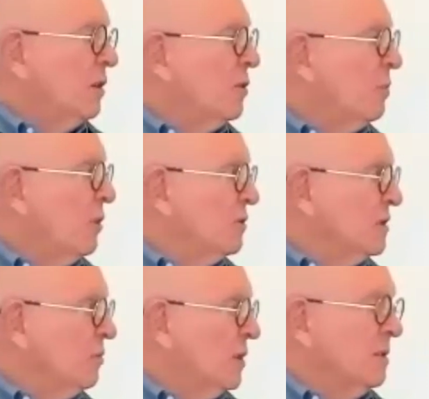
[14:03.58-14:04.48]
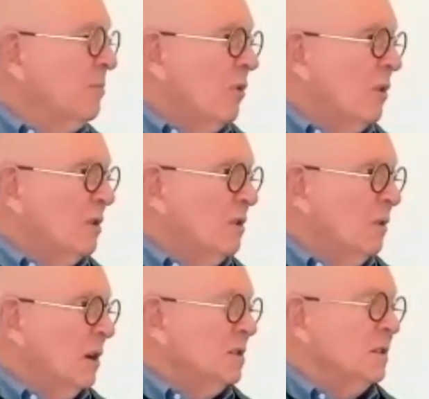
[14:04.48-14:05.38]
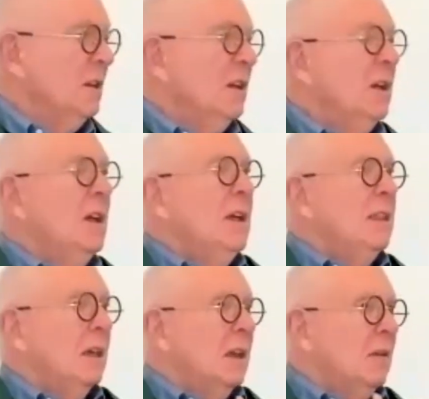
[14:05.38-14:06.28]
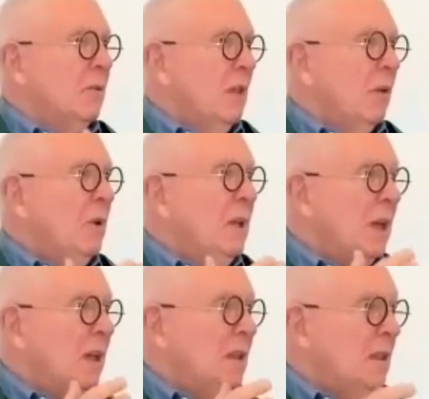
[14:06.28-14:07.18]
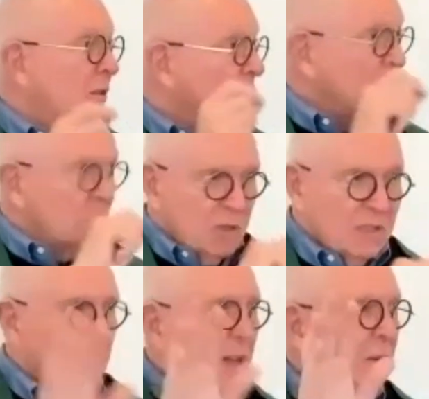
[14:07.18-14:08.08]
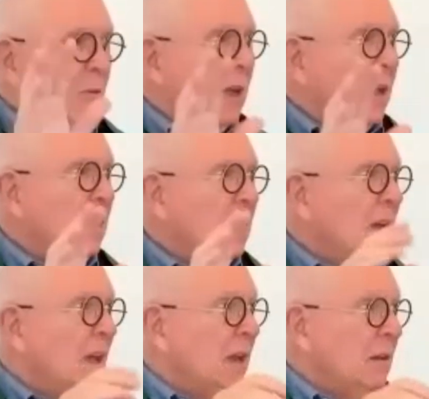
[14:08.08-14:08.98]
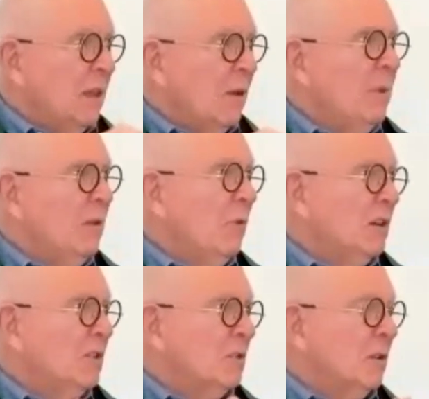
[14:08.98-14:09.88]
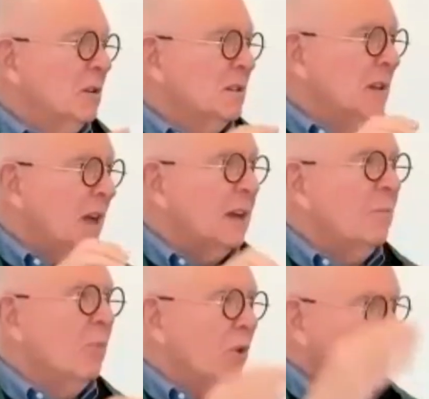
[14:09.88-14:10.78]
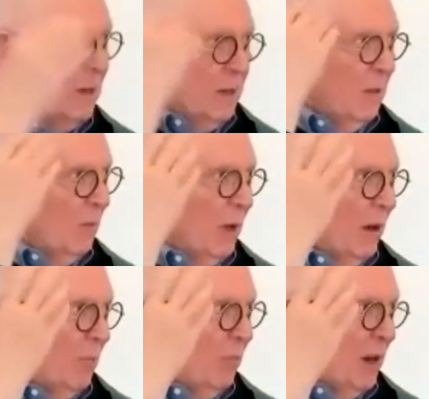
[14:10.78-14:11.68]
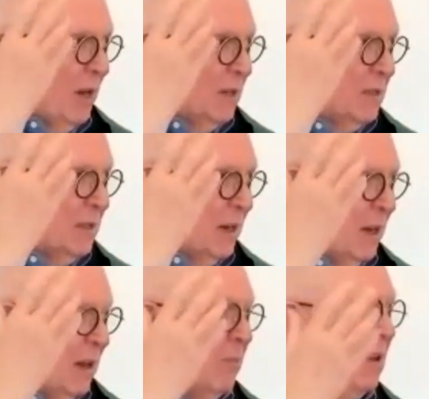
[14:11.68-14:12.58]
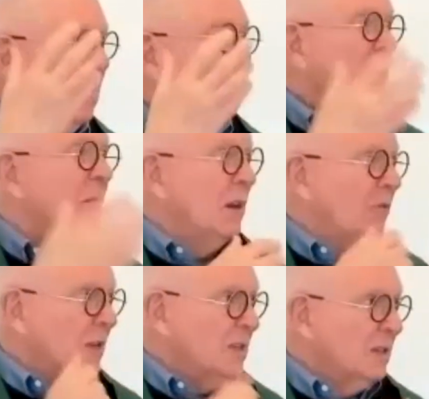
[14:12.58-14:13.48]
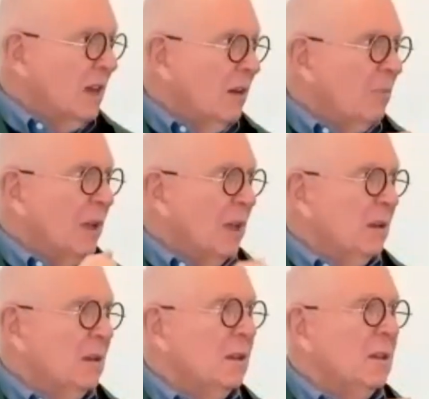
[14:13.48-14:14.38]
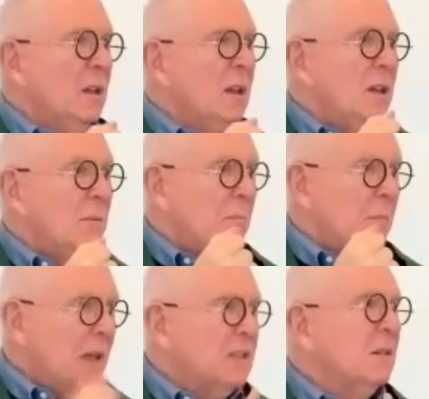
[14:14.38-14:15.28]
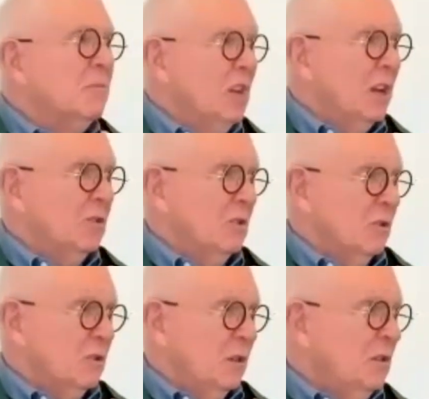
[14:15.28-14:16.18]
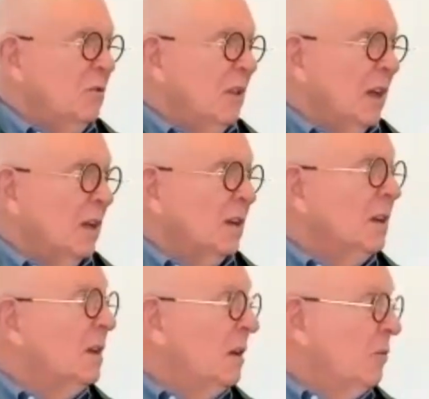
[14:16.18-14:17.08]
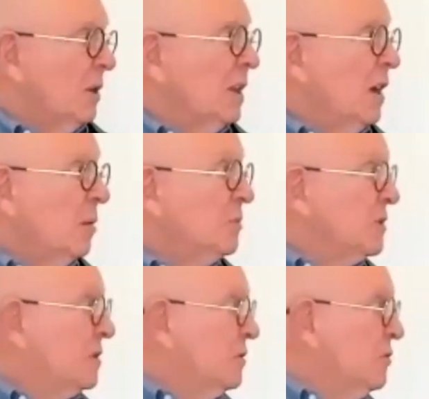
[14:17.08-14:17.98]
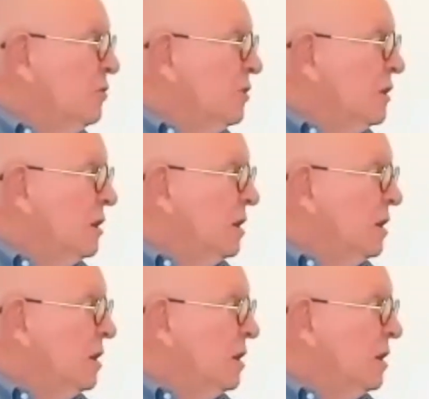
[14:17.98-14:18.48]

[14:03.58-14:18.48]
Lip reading: of another person was important to us. That those will just slide away and they'll be registered as not important the way our brain is set up. But if we stop and make some gestures to do that, it really helps to